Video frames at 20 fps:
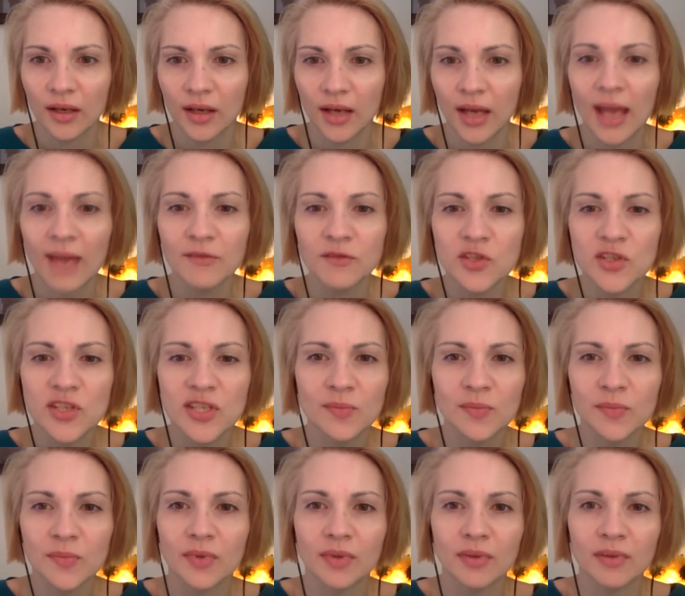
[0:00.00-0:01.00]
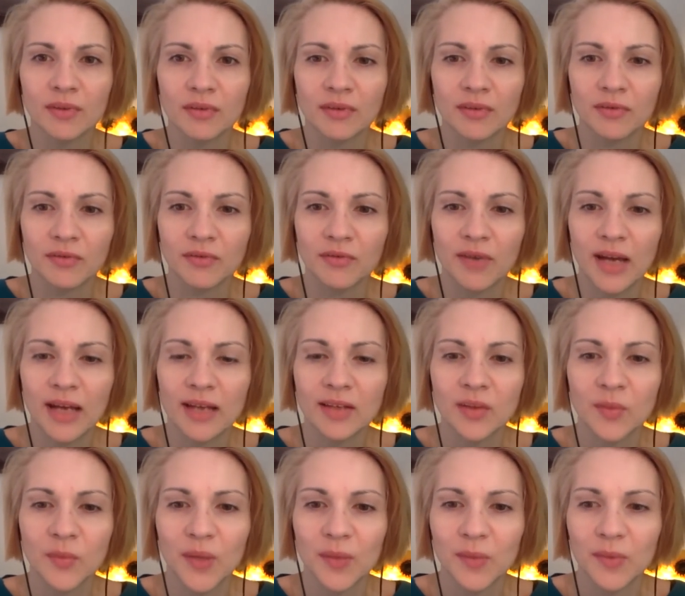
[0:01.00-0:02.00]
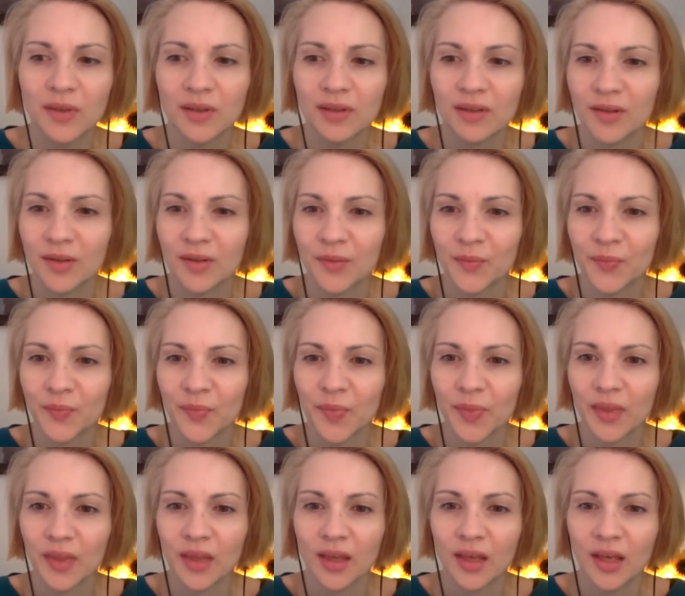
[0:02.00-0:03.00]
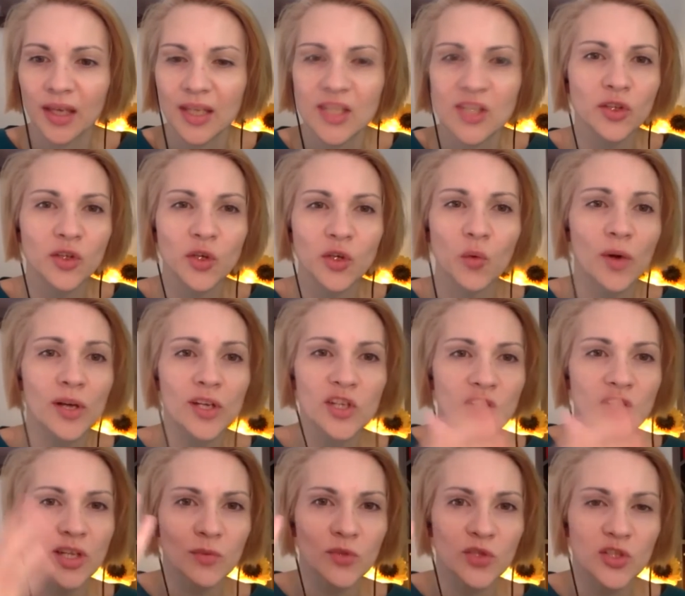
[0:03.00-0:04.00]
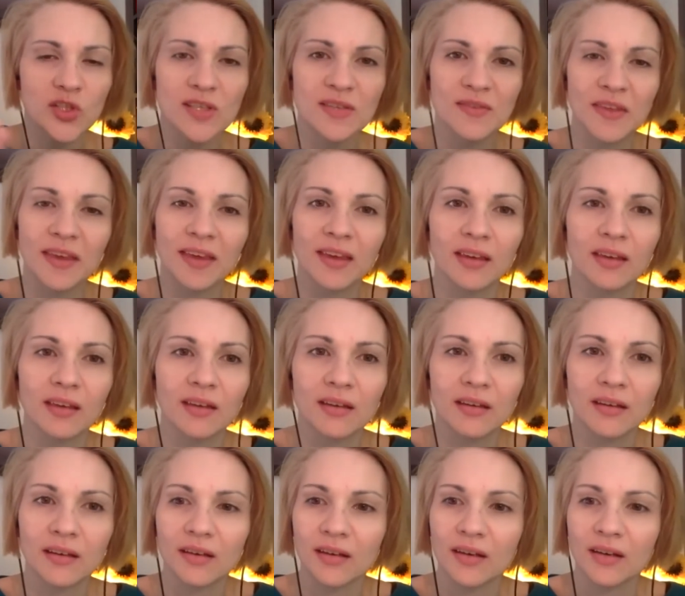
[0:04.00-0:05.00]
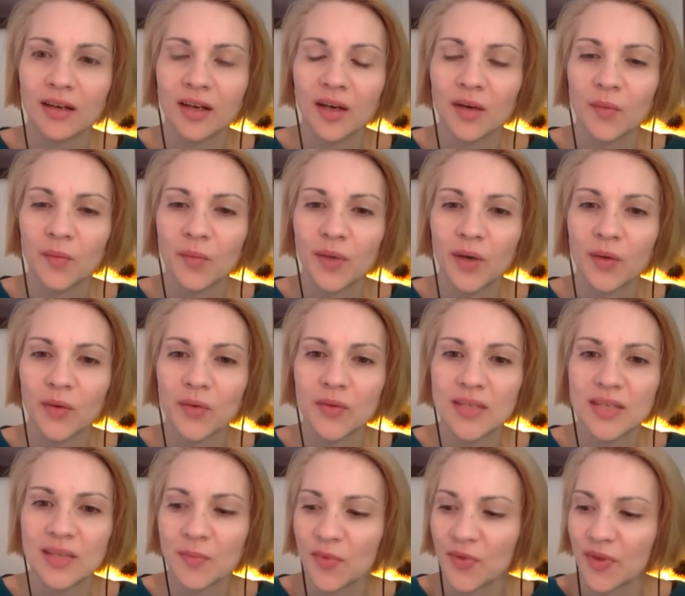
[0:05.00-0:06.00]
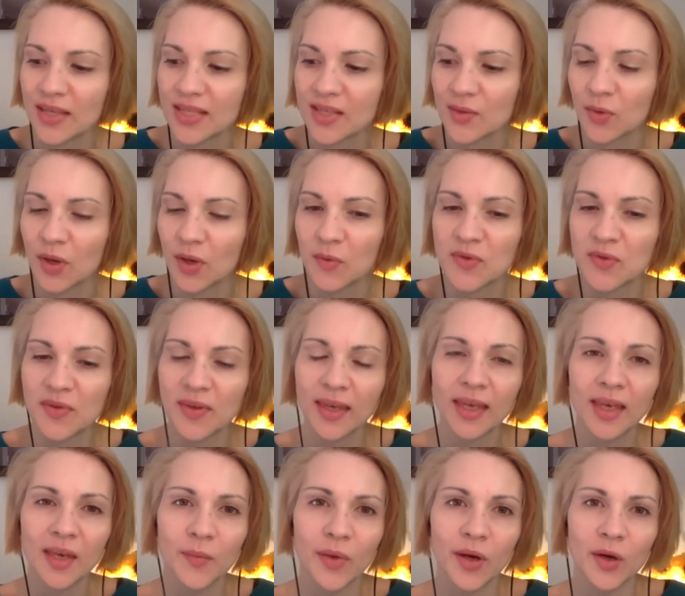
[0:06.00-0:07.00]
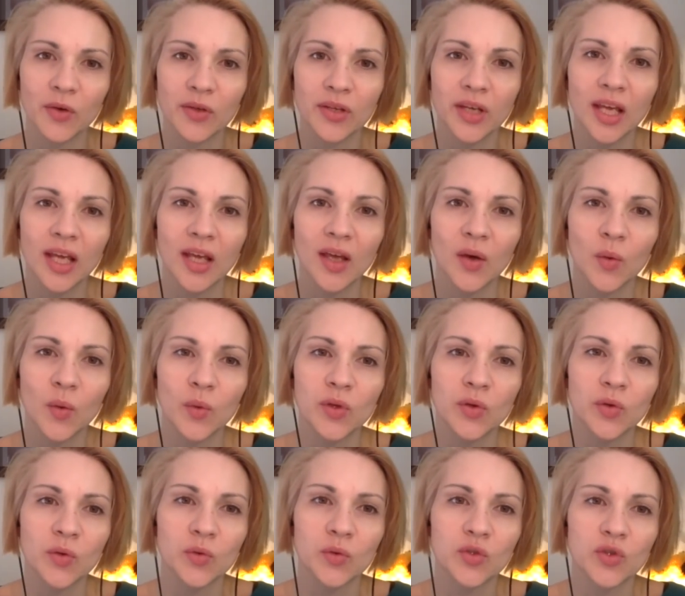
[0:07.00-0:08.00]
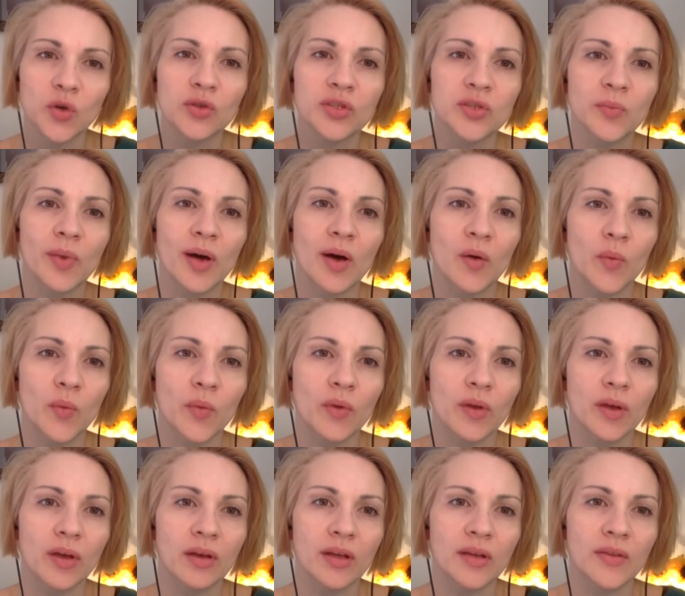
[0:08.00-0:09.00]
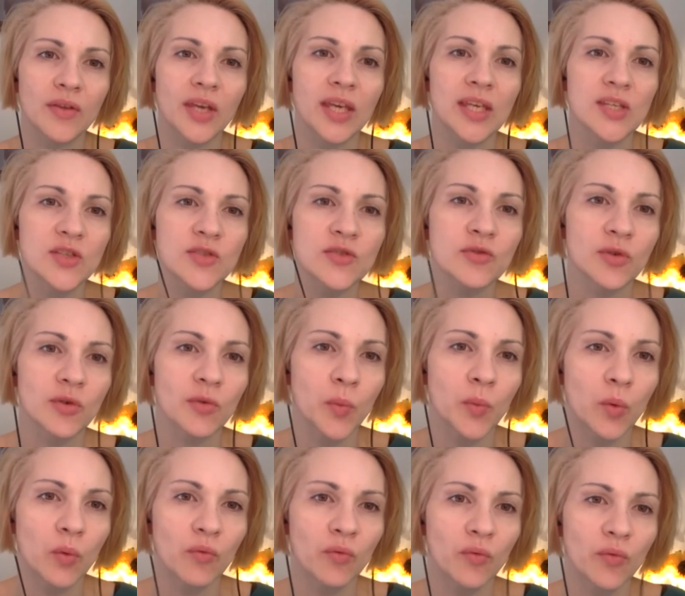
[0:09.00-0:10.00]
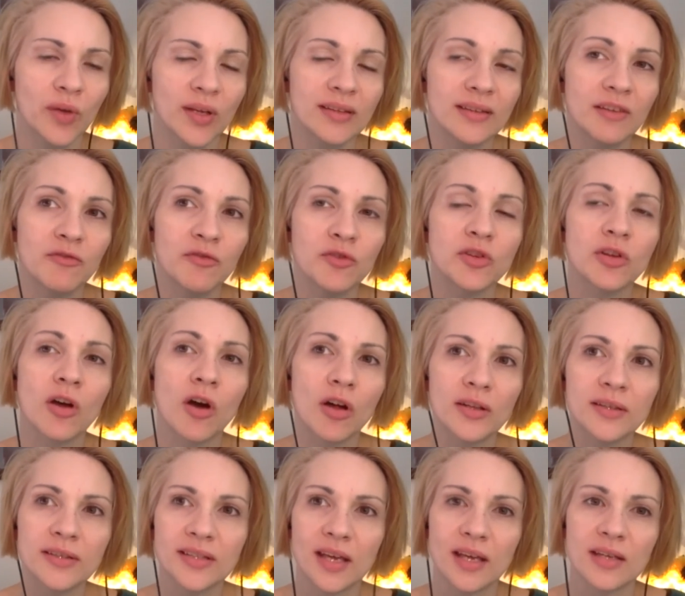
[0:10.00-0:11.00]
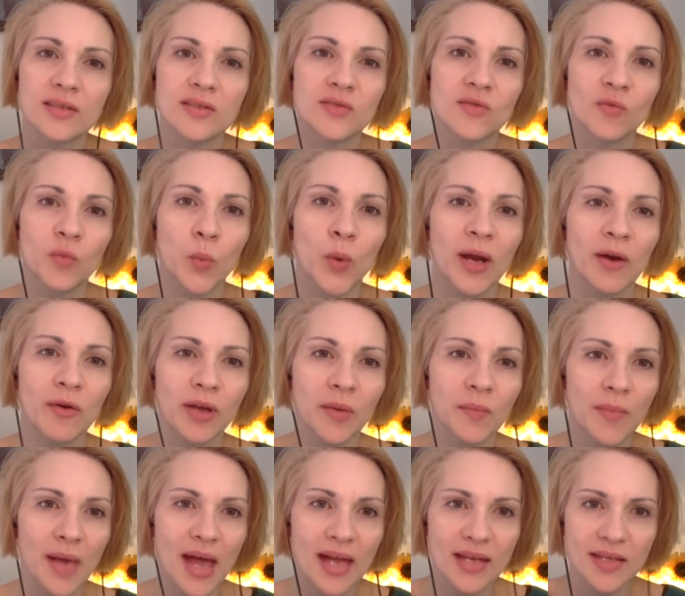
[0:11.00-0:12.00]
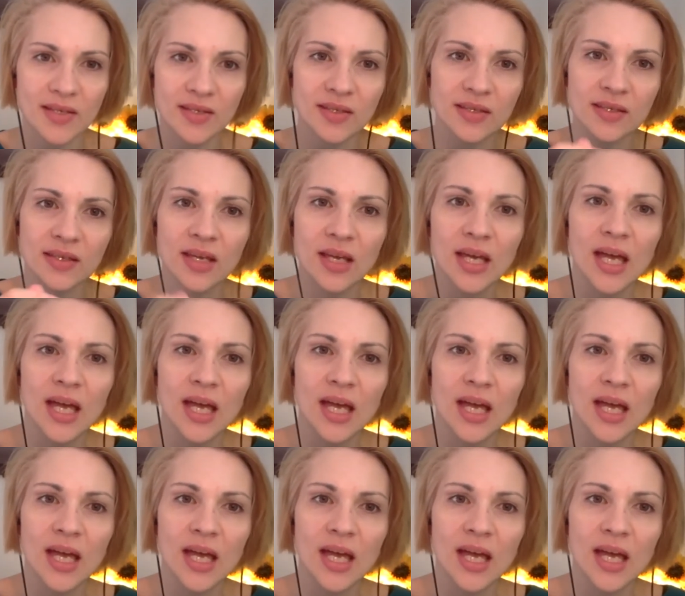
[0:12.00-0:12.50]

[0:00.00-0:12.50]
I have just some final, maybe, it's not a question. I was just thinking about some things. I was thinking about when you talked about the history of in different contexts of wearing masks,